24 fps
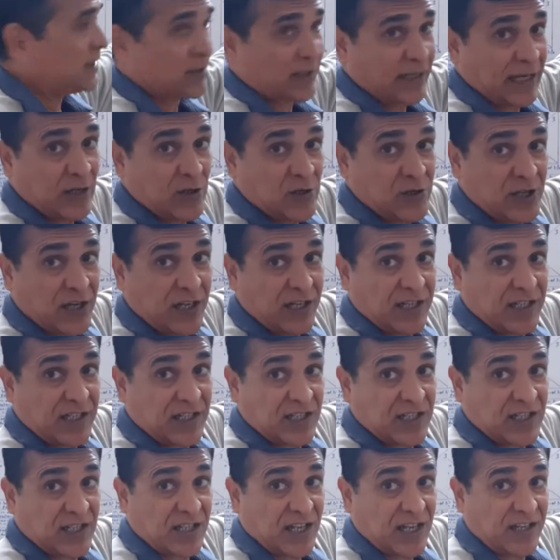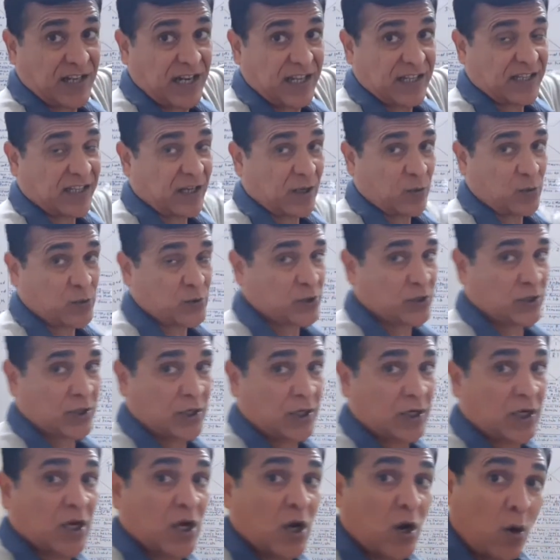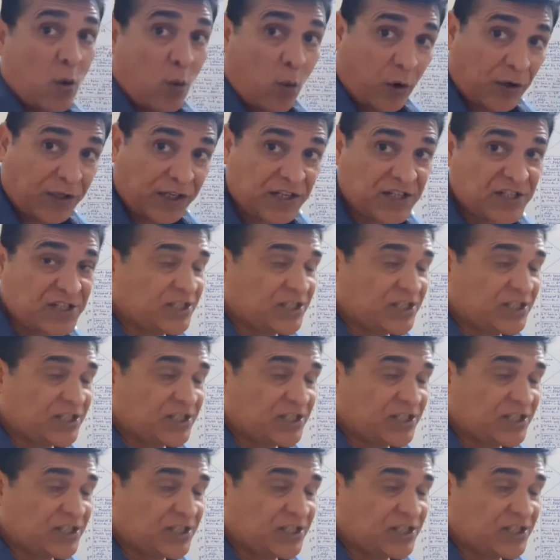can you see it's in the 10th house. What it